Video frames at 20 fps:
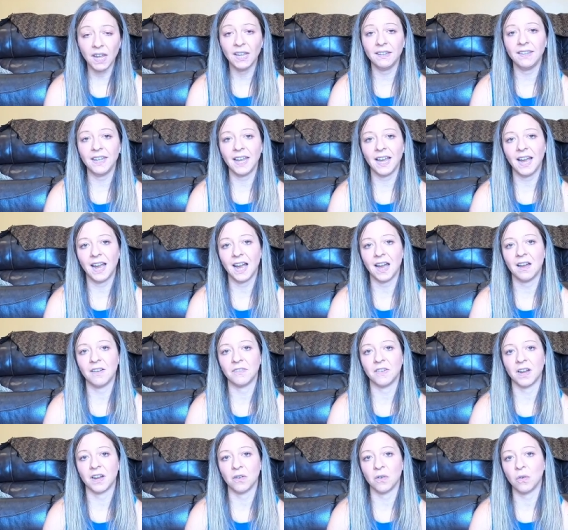and they
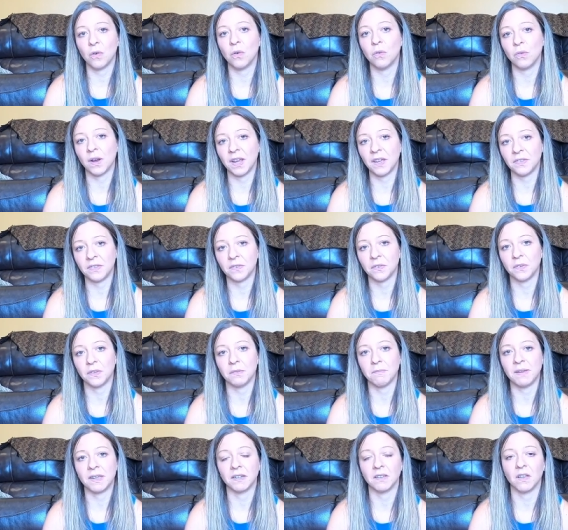have a hole right through
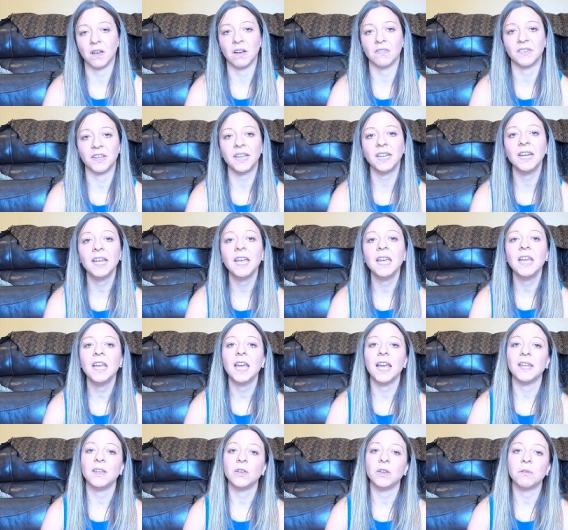the middle of it
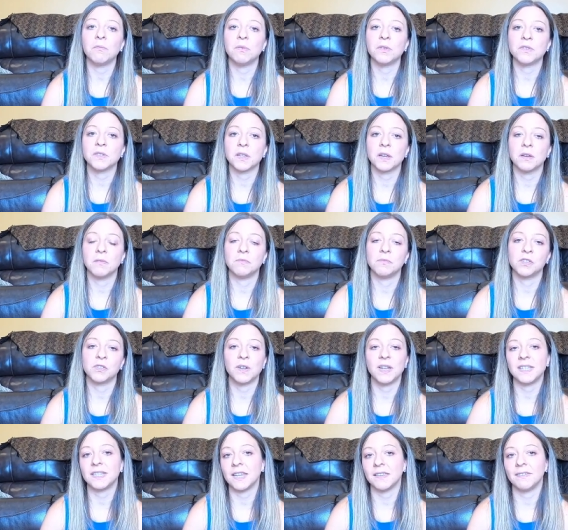and you can put some
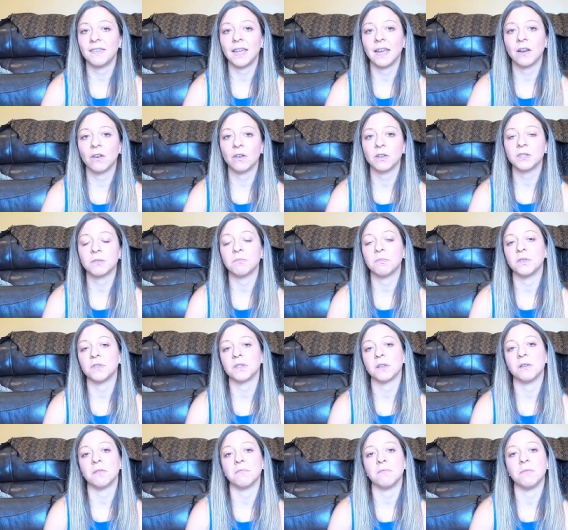treats in there so put
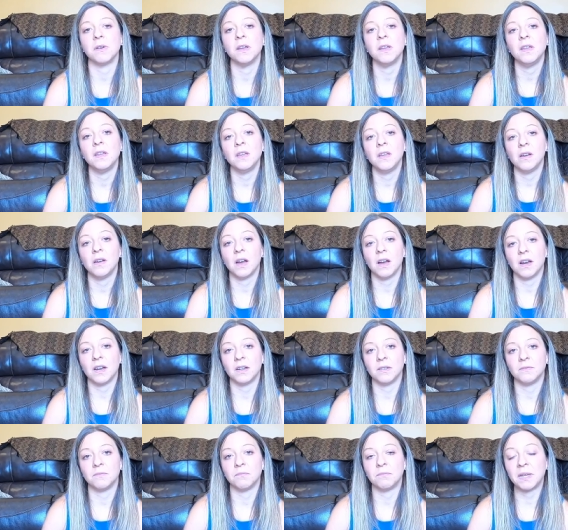some
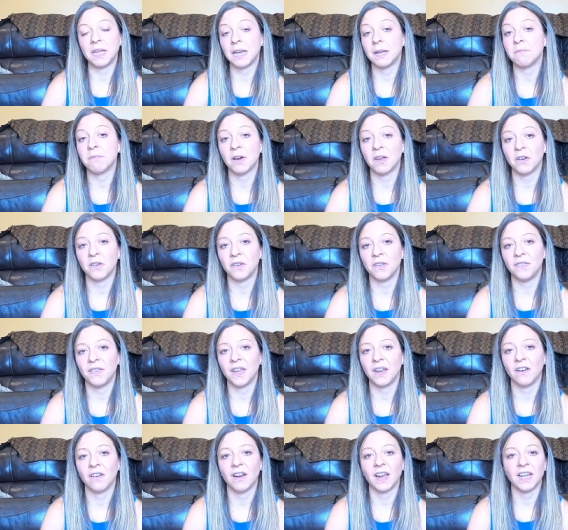um, peanut butter in
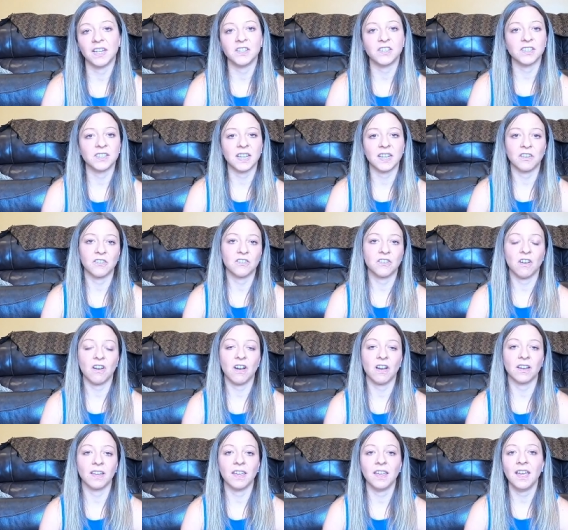there and just let your
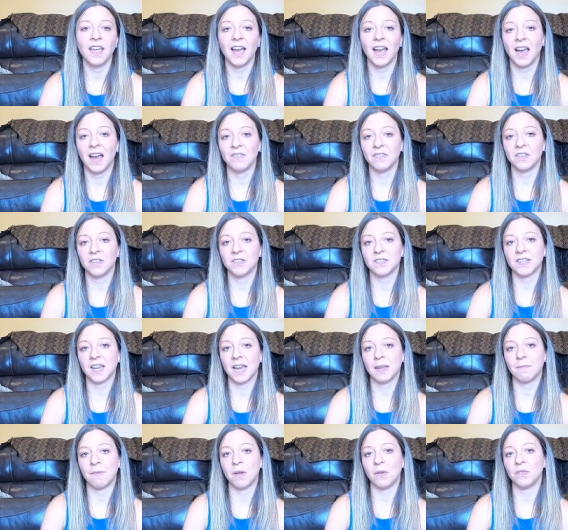dog have a little
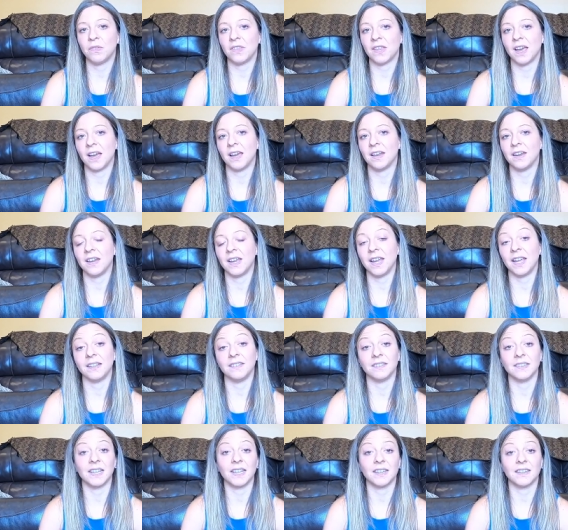time out in that
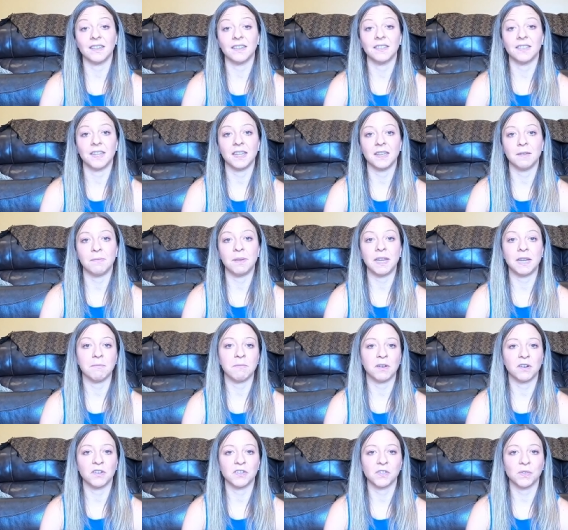and lick the
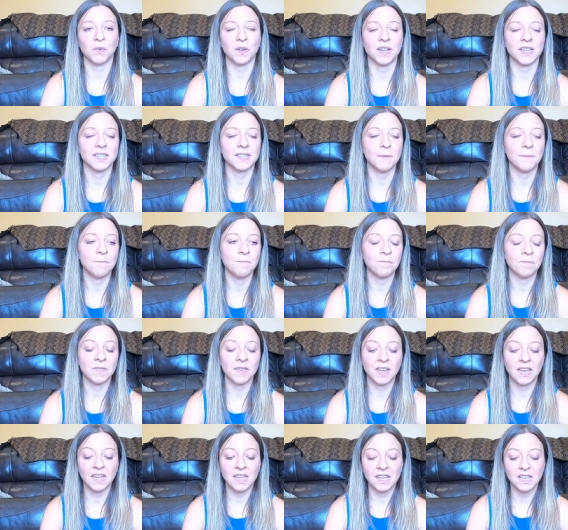peanut butter toys
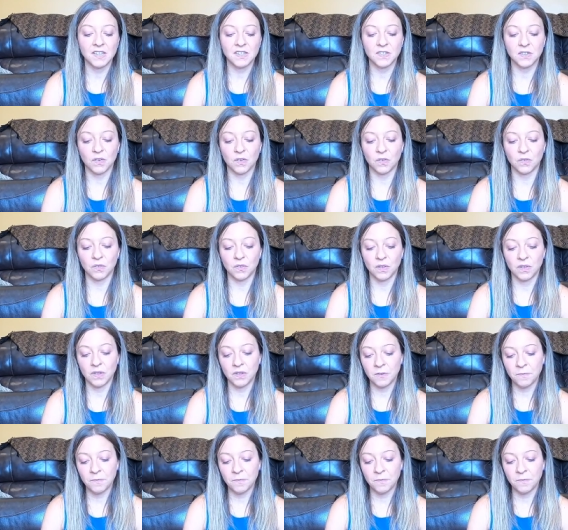so